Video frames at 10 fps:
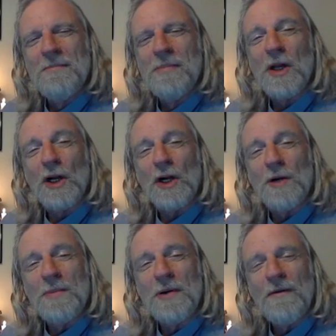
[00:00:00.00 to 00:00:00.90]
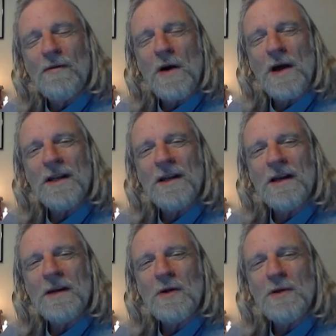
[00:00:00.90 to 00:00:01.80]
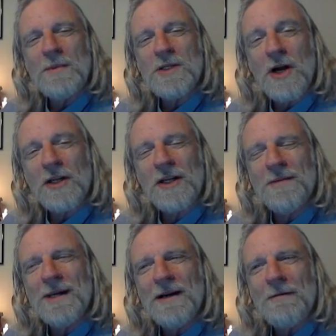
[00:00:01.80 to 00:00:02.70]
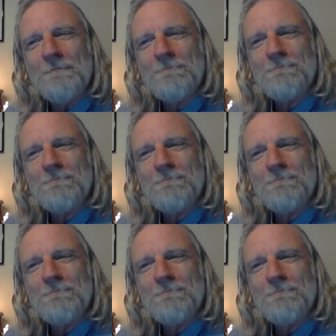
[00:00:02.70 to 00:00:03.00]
blurb of what I'm going to be talking about.